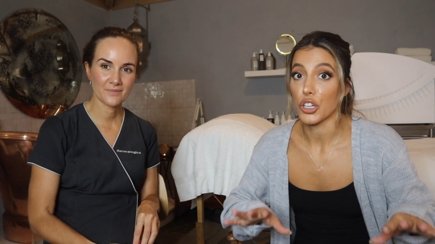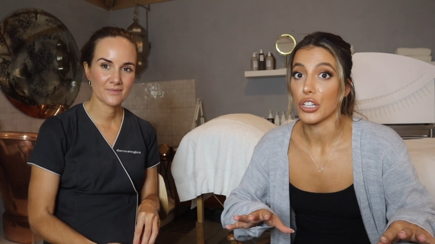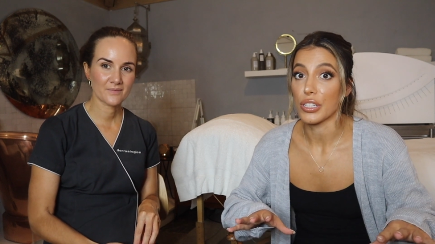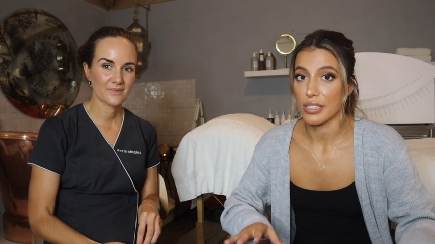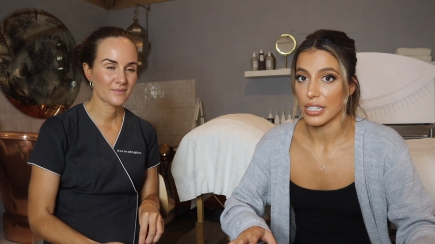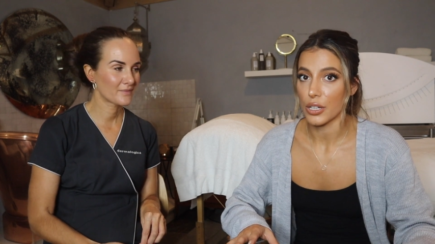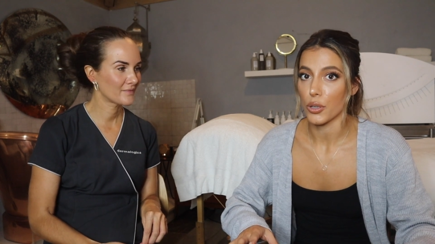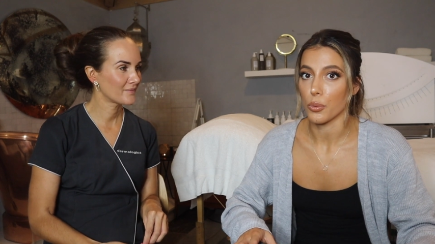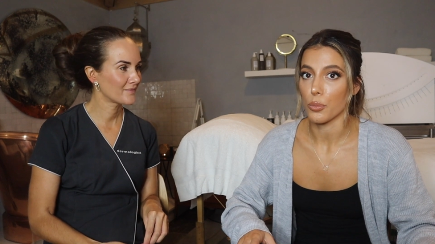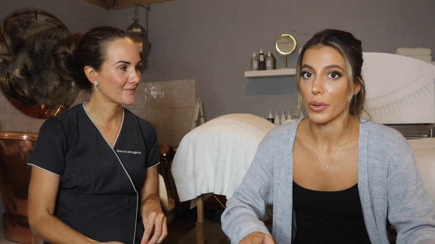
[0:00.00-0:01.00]
Speaker 1: couldn't
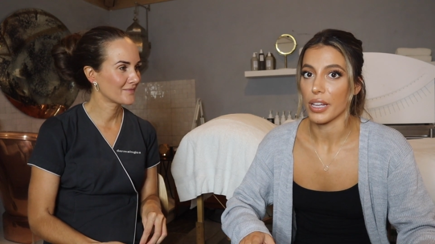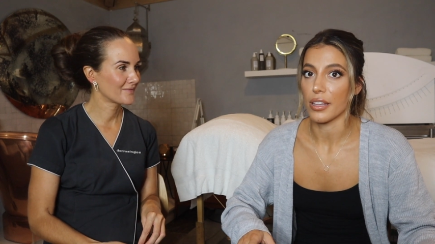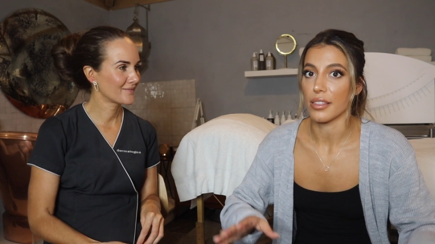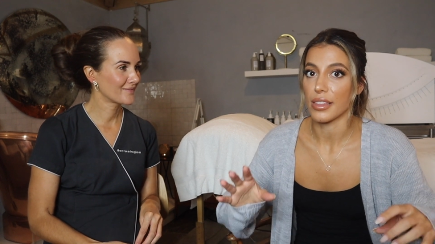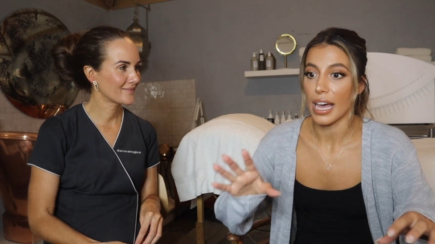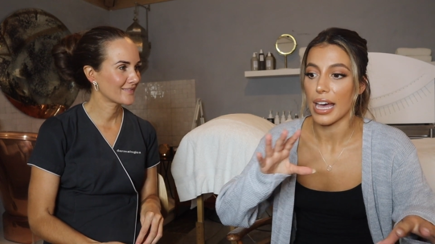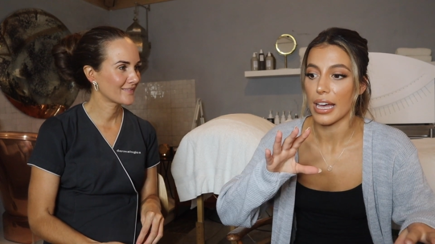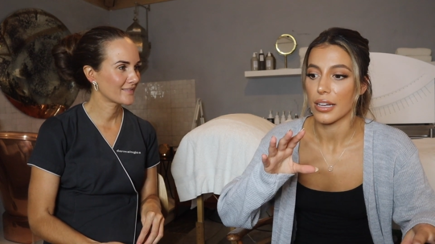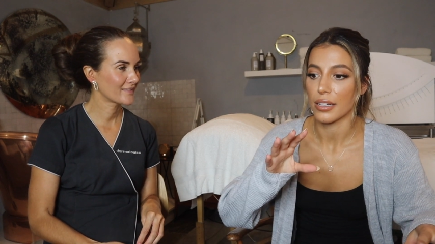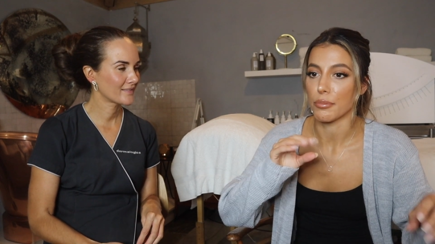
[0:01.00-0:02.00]
deal with
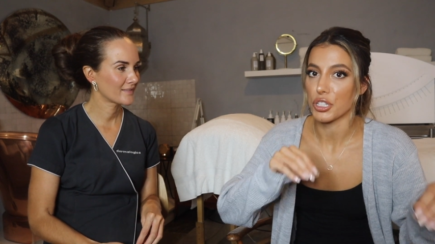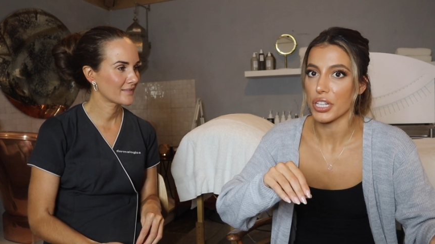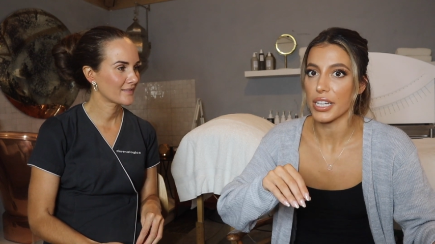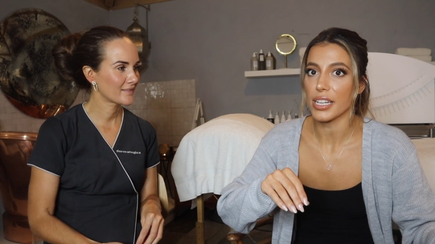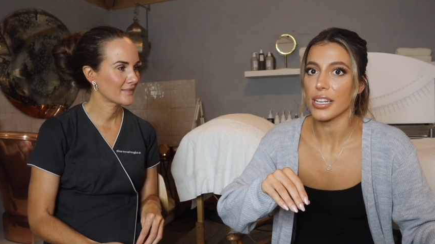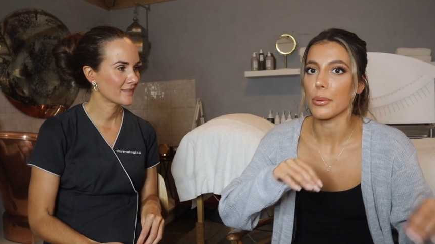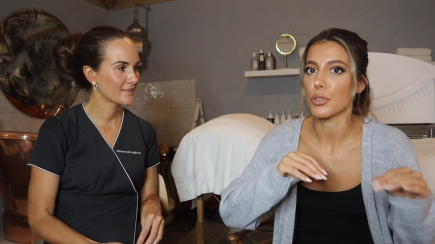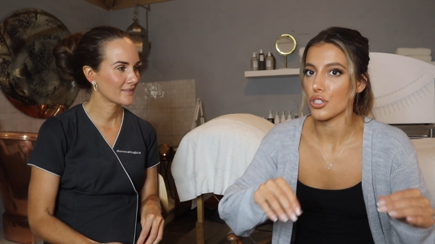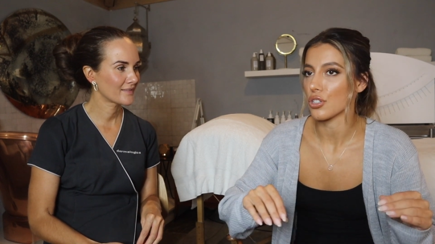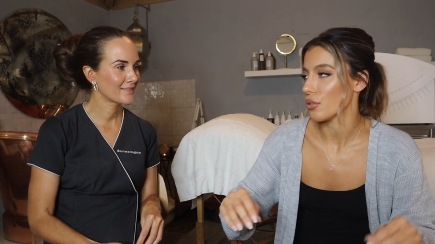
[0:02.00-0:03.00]
their machine. It
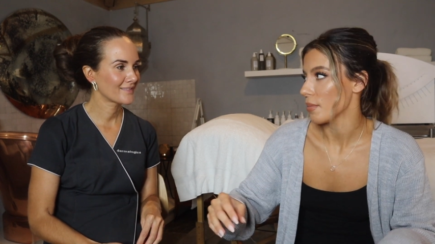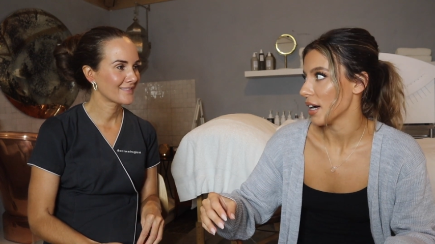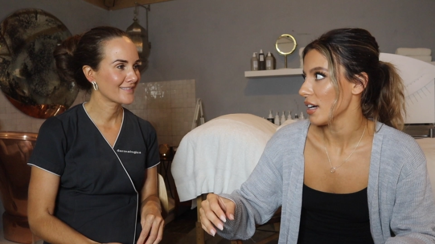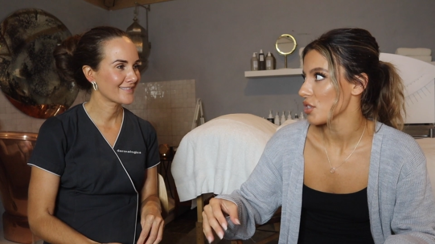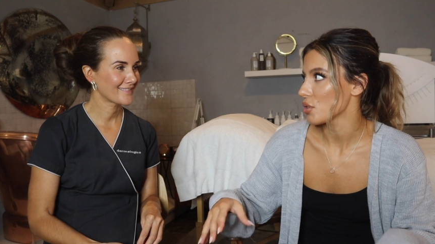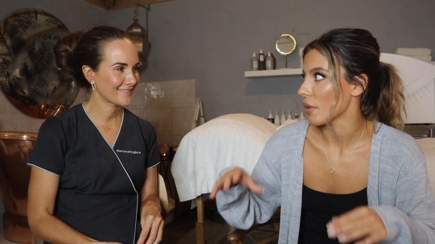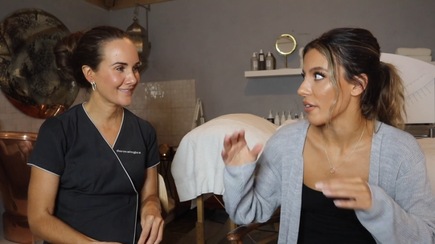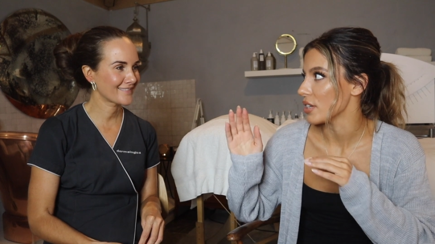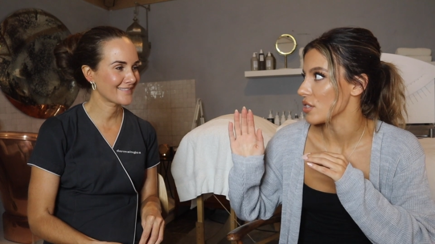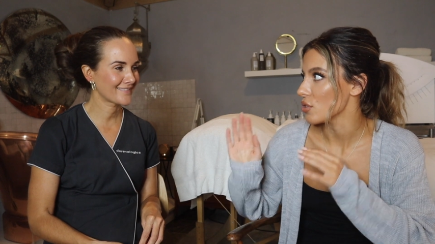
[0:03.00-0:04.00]
was too much.
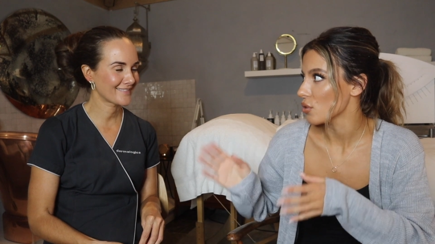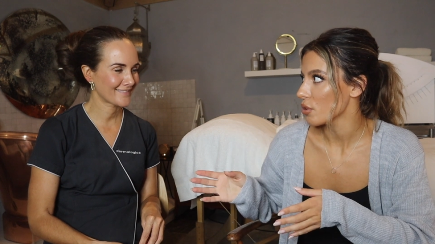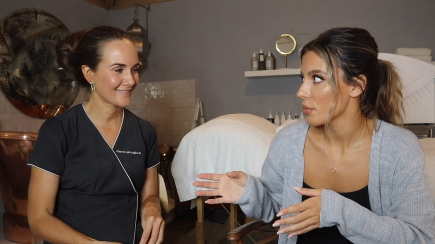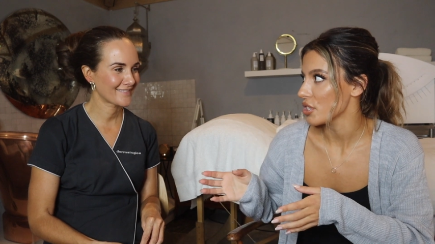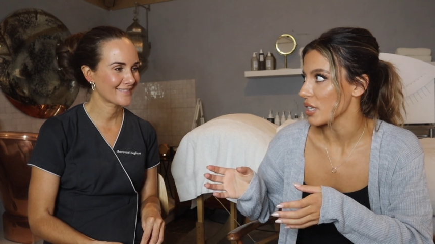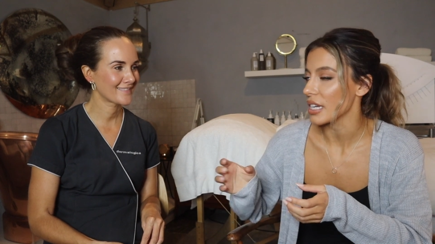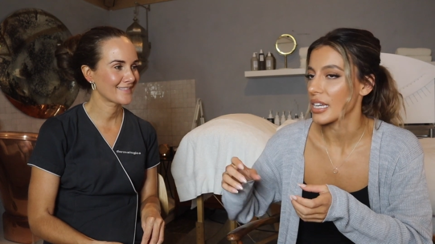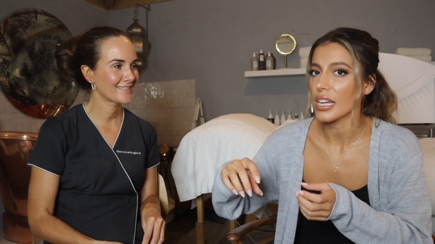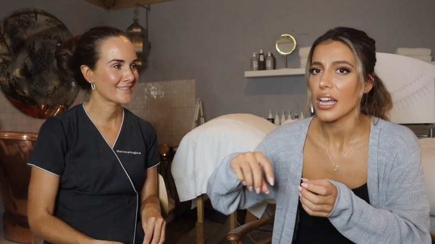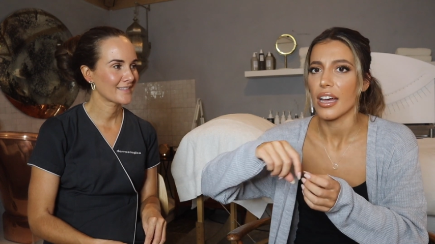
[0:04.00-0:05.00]
Whereas mm. your
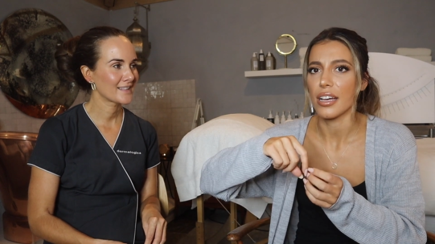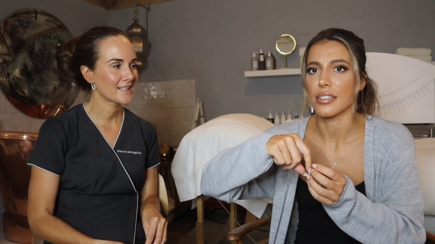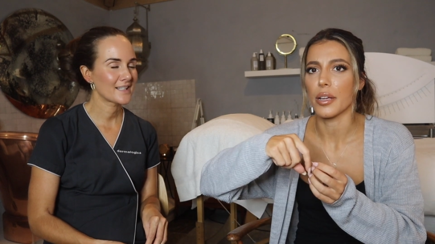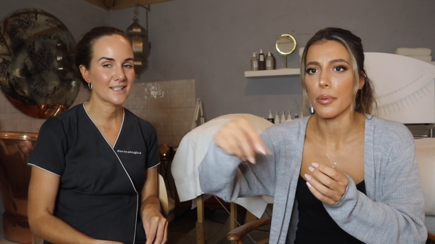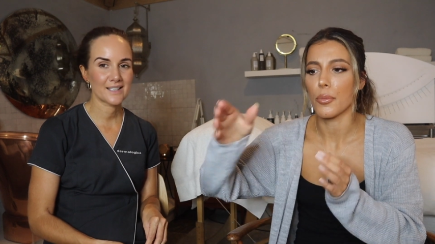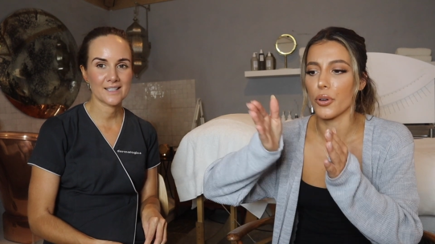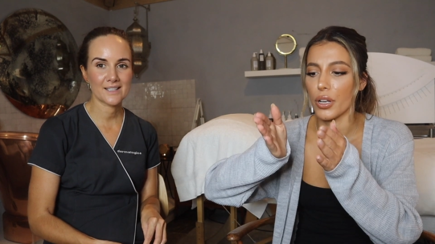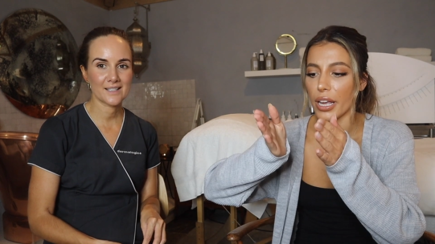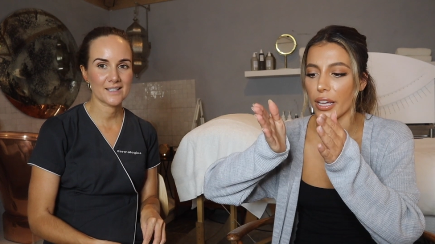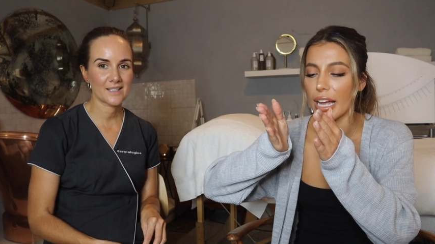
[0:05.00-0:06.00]
machine is a little bit more
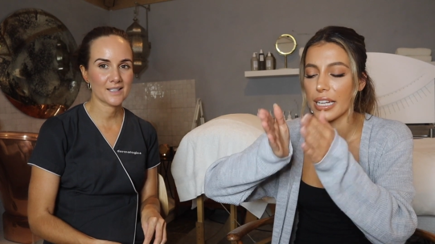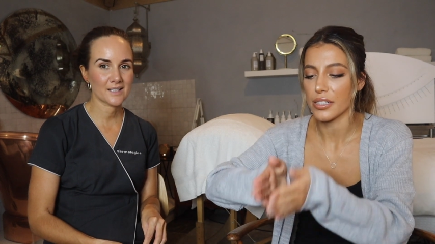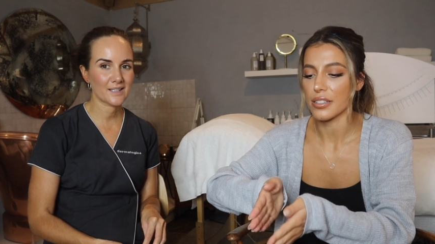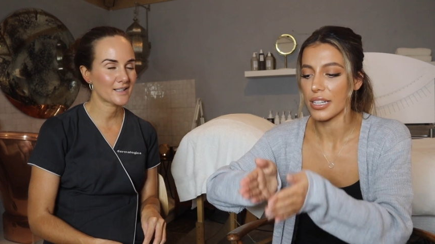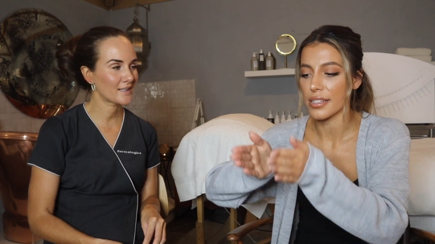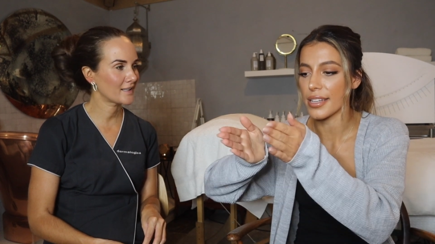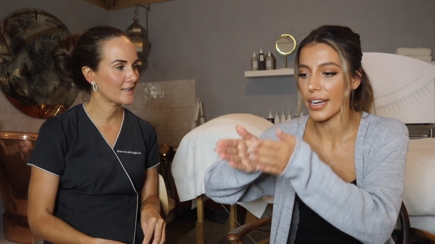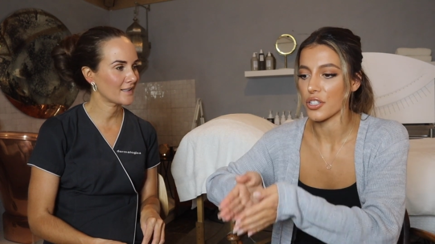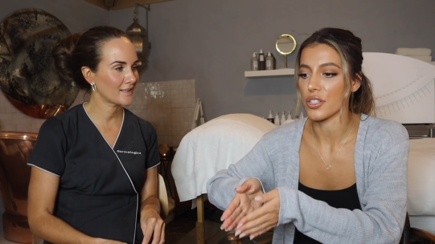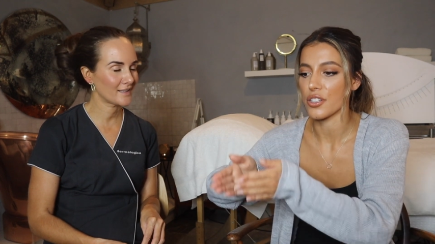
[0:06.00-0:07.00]
like Kelly does it in
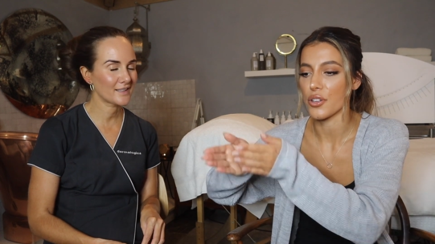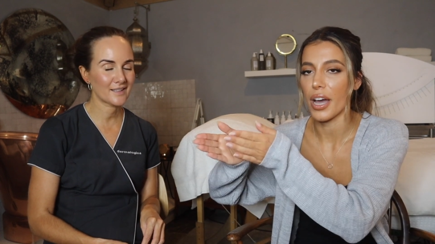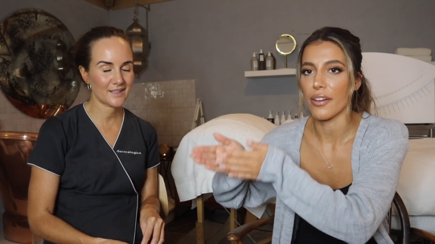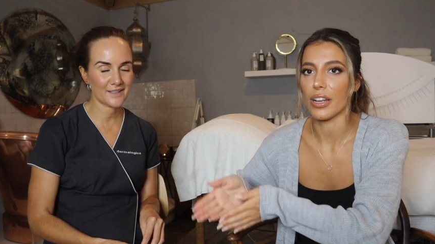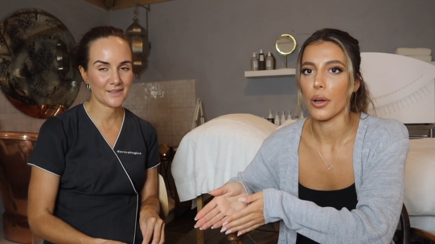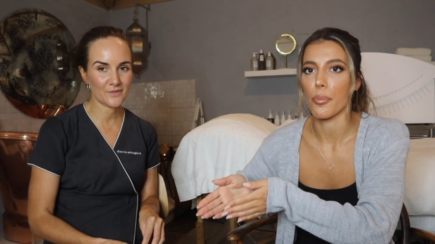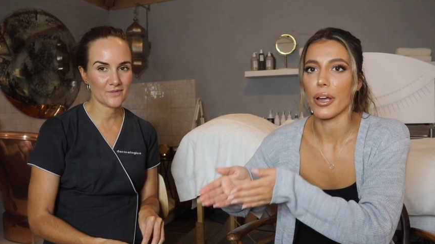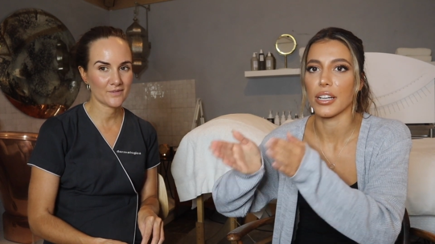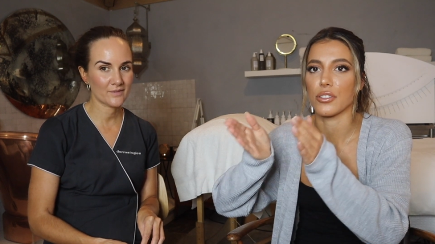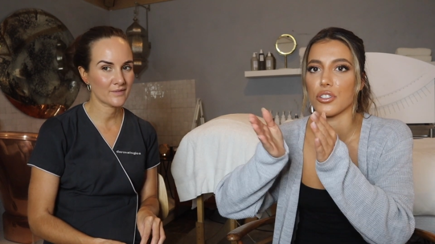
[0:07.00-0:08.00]
sections, and you have yeah. a little
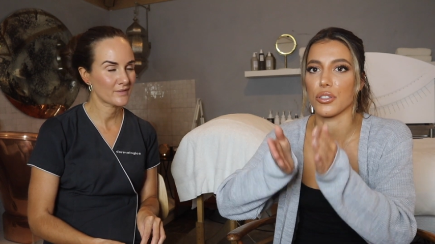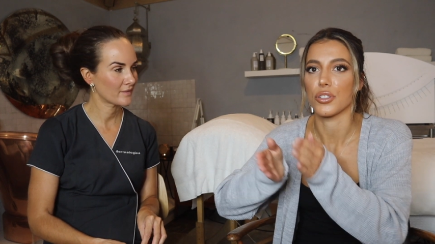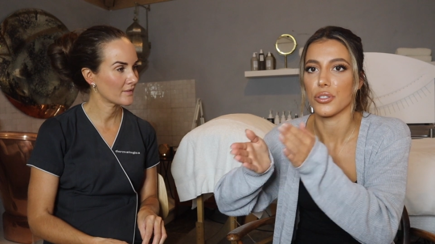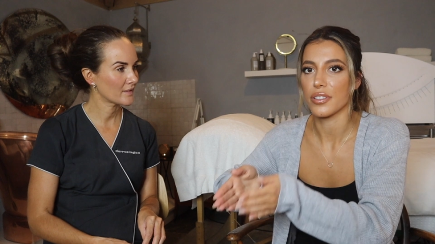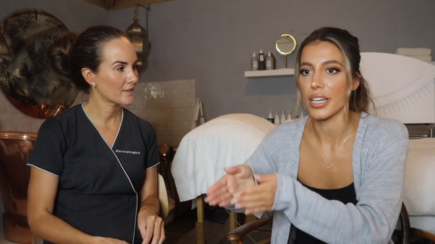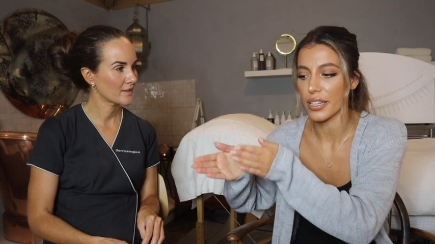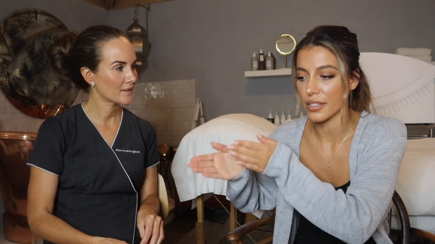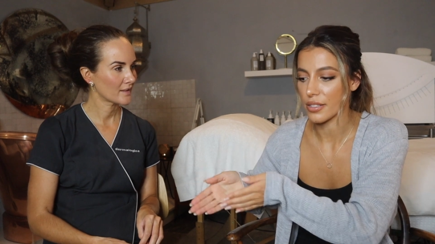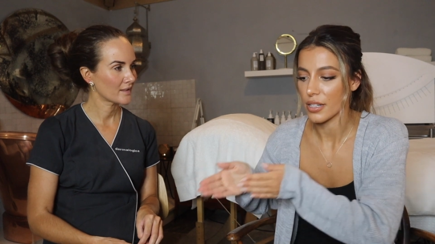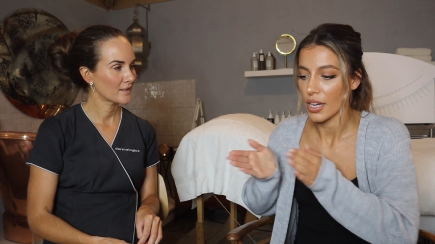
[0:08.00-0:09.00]
break, so she'll do
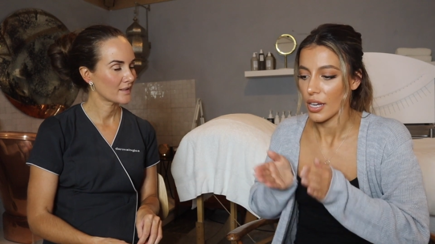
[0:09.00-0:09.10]
six